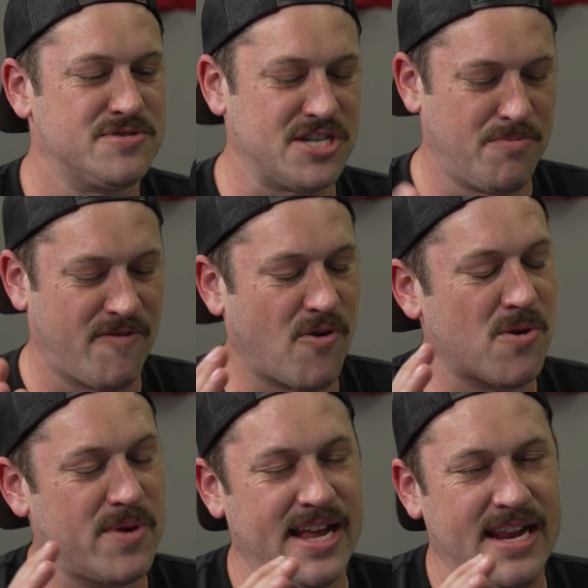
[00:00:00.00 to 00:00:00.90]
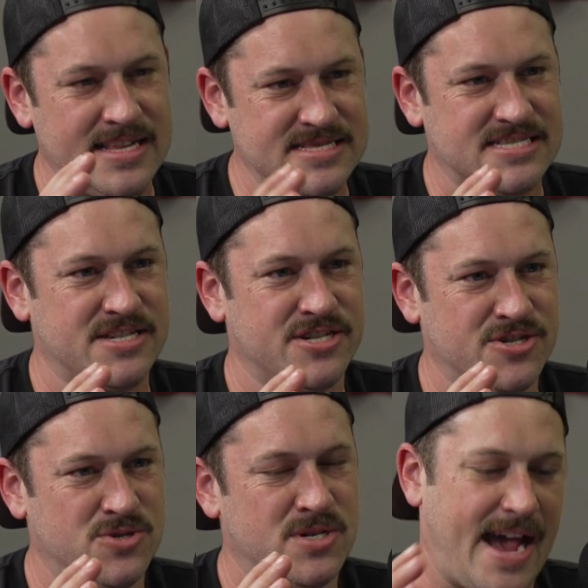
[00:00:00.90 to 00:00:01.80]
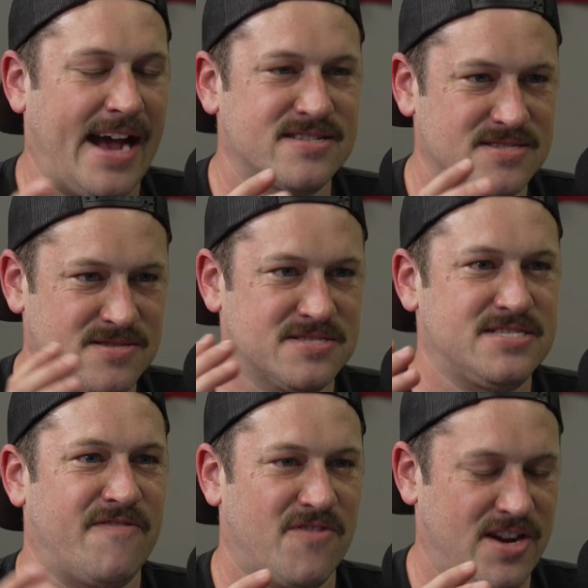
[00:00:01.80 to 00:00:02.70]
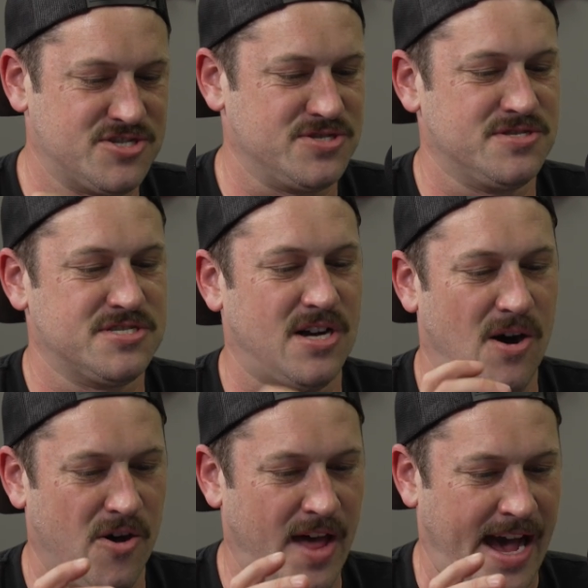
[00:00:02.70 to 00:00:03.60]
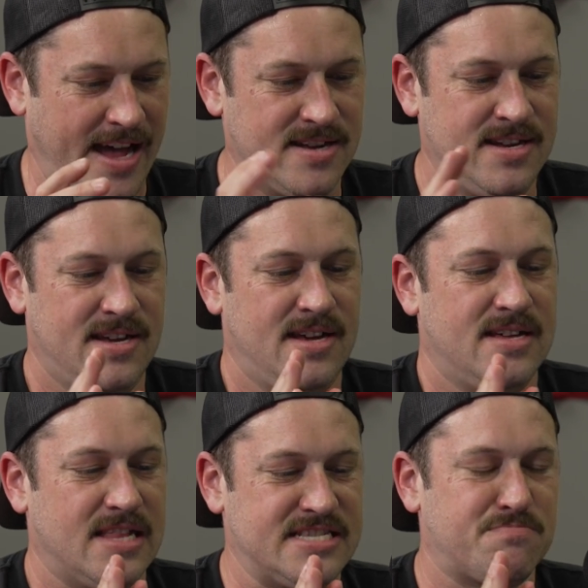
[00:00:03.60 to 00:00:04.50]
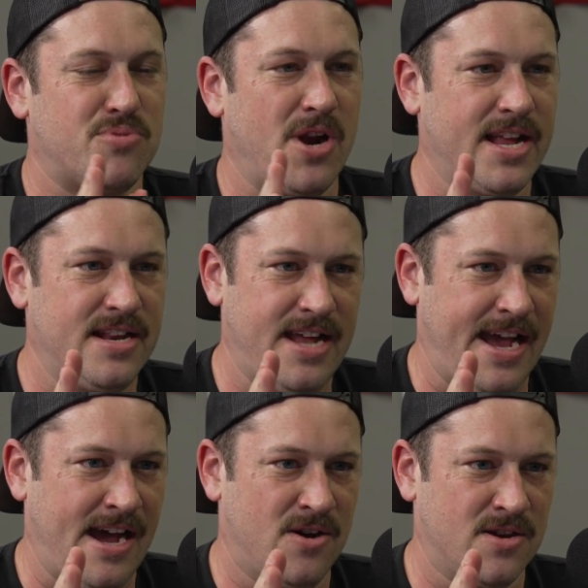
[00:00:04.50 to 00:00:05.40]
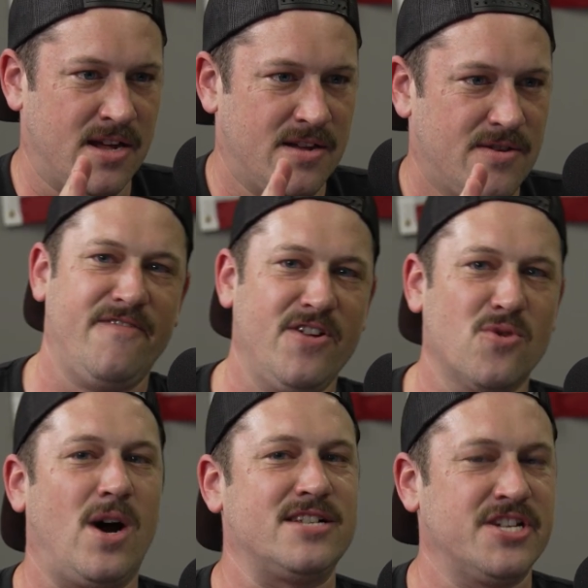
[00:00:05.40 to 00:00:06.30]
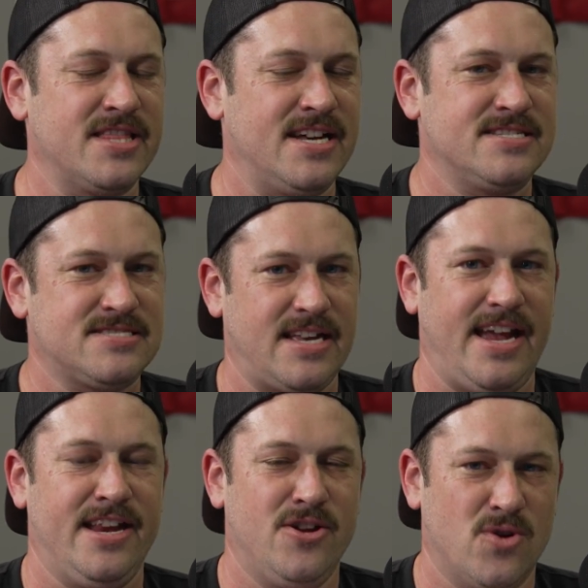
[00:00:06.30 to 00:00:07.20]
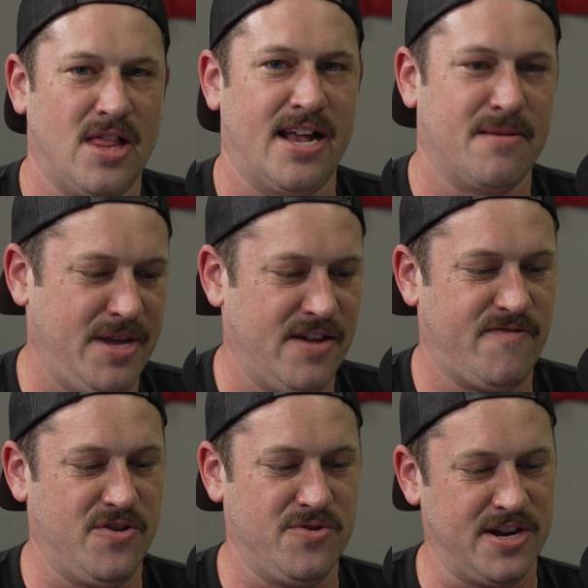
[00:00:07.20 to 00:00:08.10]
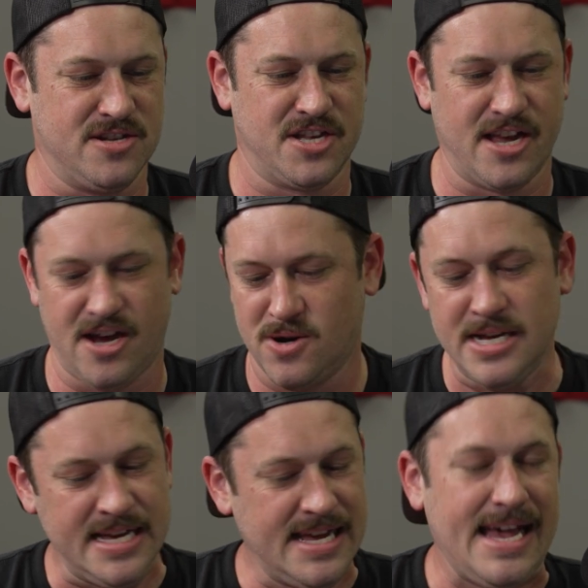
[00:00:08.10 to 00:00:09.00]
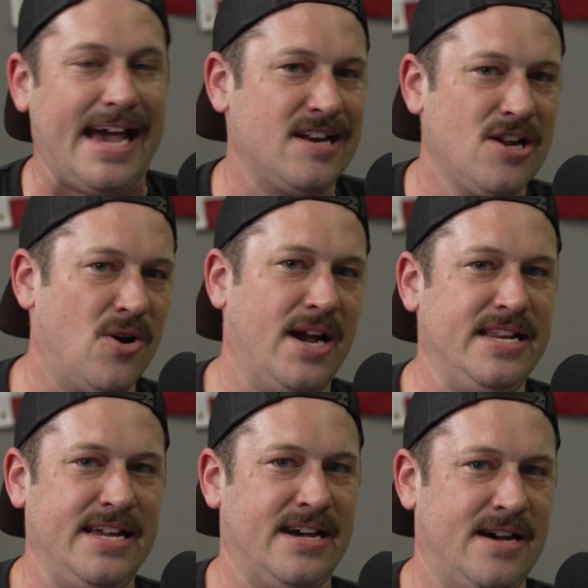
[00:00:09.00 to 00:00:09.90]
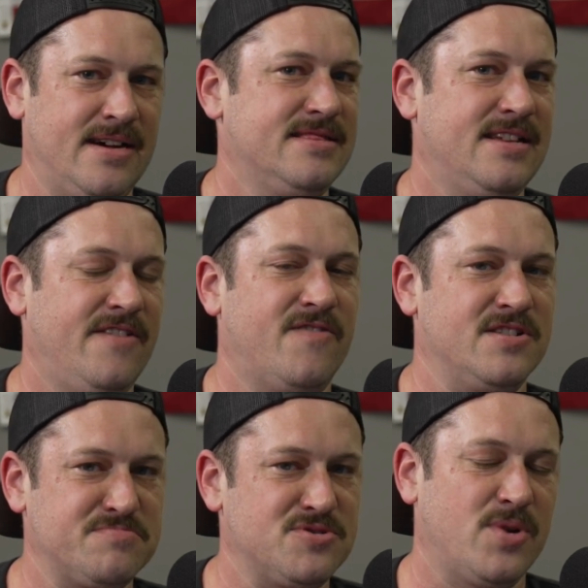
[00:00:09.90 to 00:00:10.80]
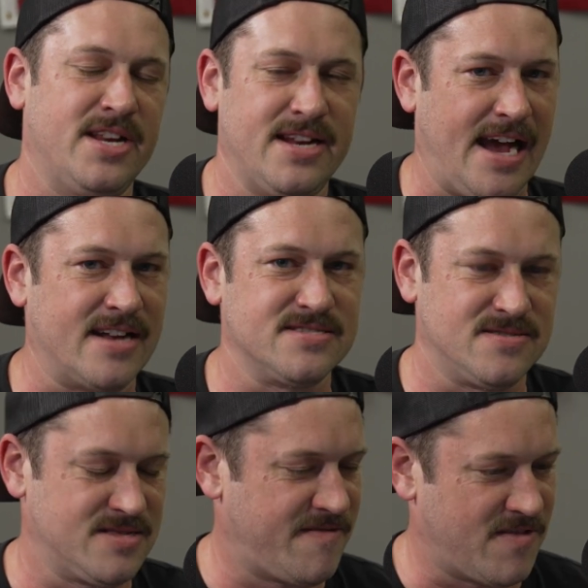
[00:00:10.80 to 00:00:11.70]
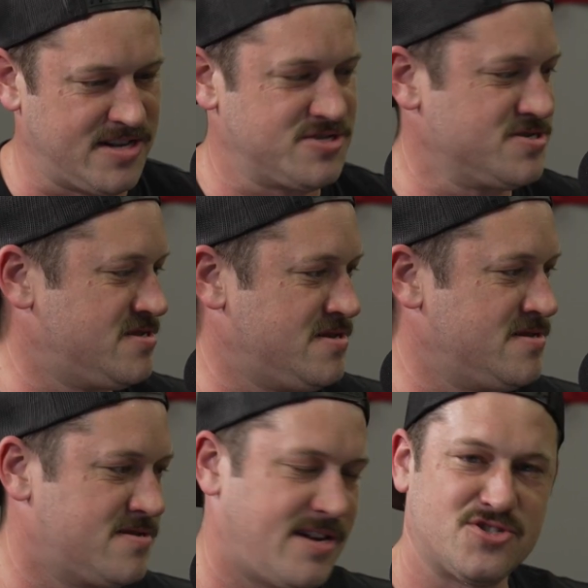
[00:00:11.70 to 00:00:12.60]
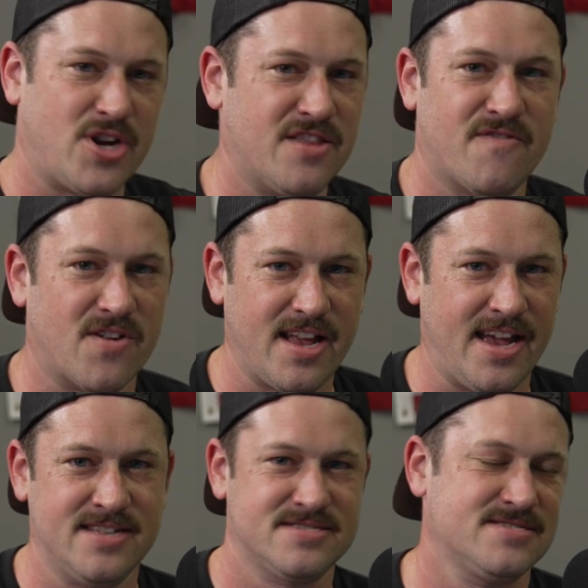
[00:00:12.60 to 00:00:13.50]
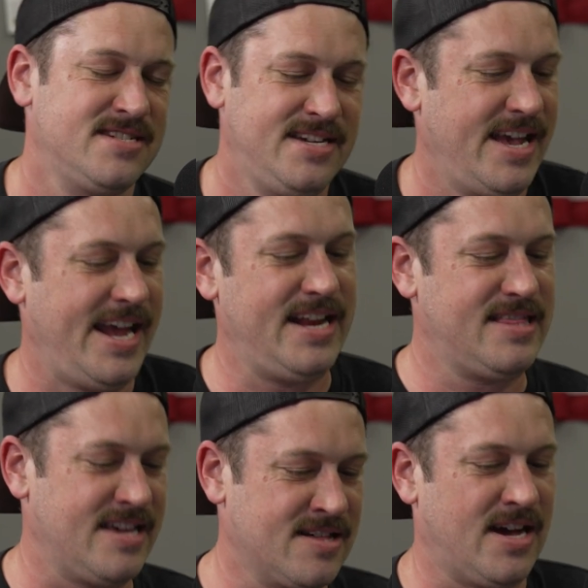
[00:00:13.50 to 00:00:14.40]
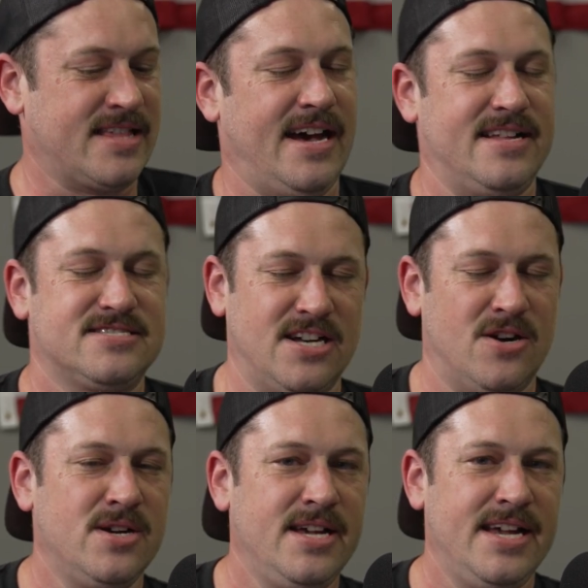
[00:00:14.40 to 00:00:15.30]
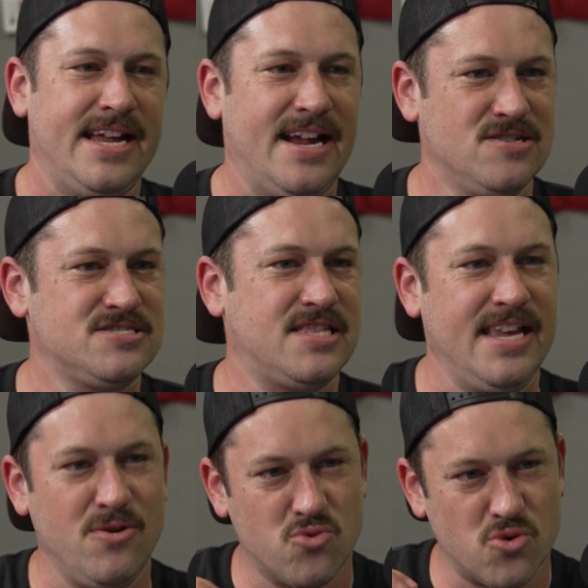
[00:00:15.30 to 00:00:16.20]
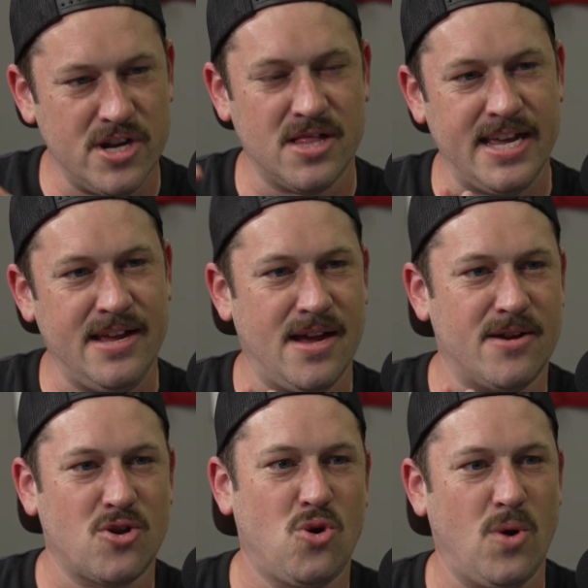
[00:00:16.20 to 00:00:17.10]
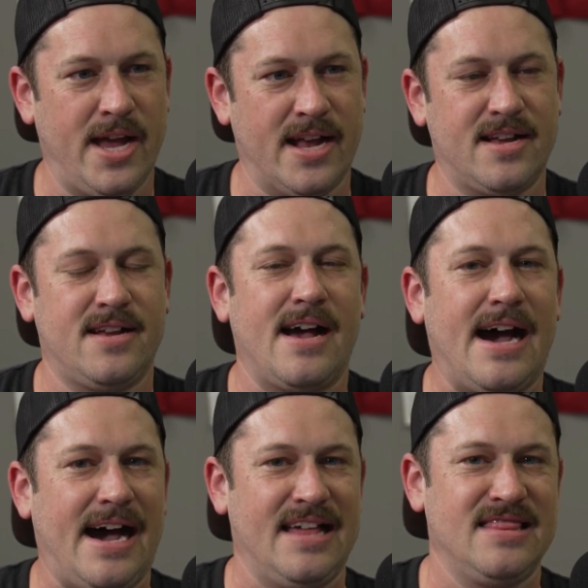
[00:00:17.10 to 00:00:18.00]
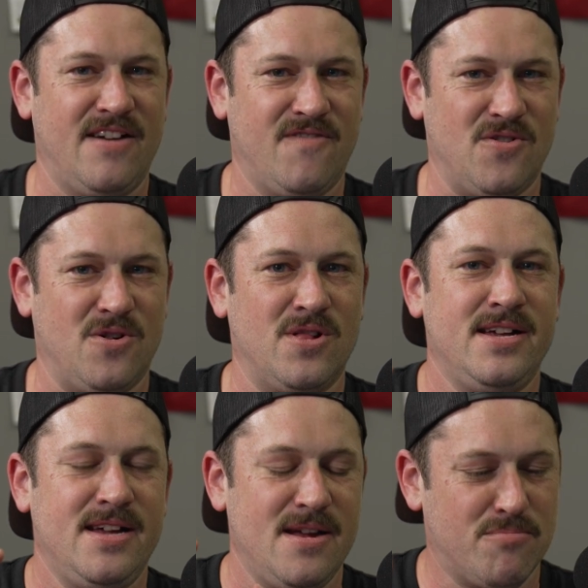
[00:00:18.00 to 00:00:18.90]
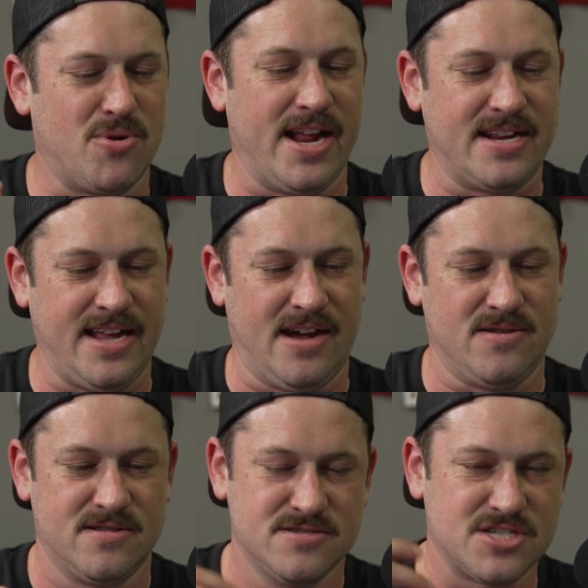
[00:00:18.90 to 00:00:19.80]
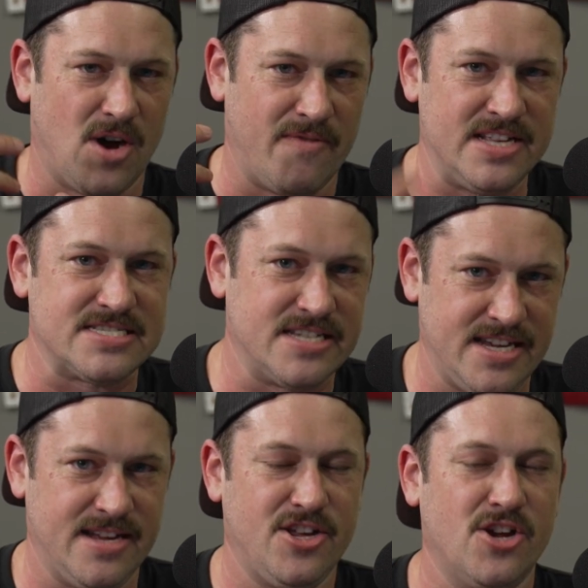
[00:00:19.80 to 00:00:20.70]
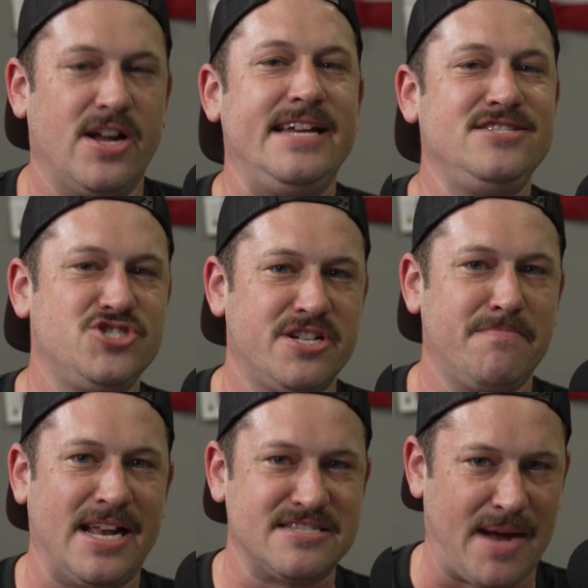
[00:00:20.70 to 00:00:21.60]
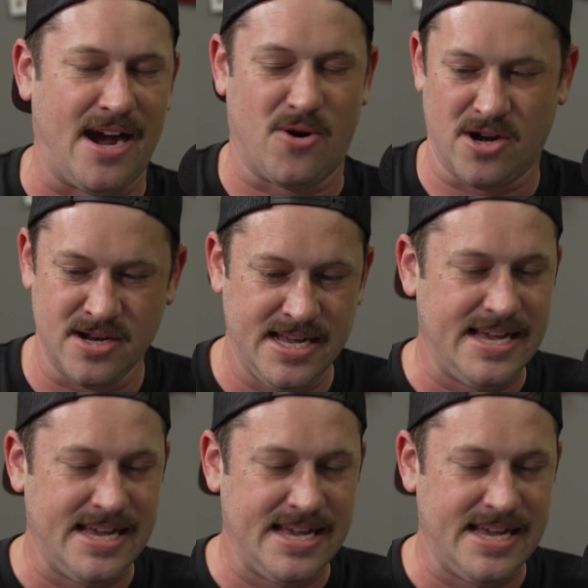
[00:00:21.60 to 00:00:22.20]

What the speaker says: So before we get into axles, differentials, all that, let's break it down. If you're watching this and you were like me a few years ago, had no idea the difference between an axle, differential, a transfer case, anything like that. So here's the really quick, high-level breakdown. So obviously, your engine makes power.